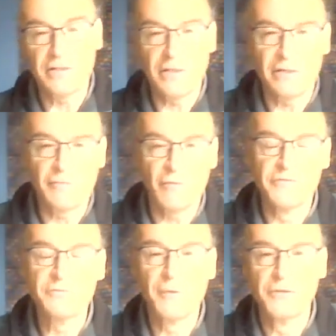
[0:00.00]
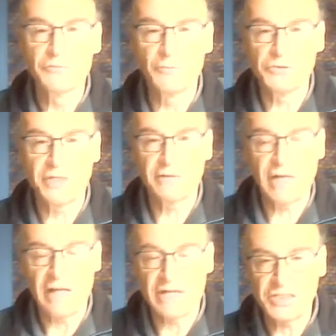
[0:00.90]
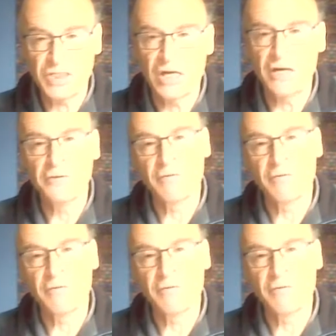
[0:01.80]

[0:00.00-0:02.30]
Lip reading: one of his boasts was that a sign of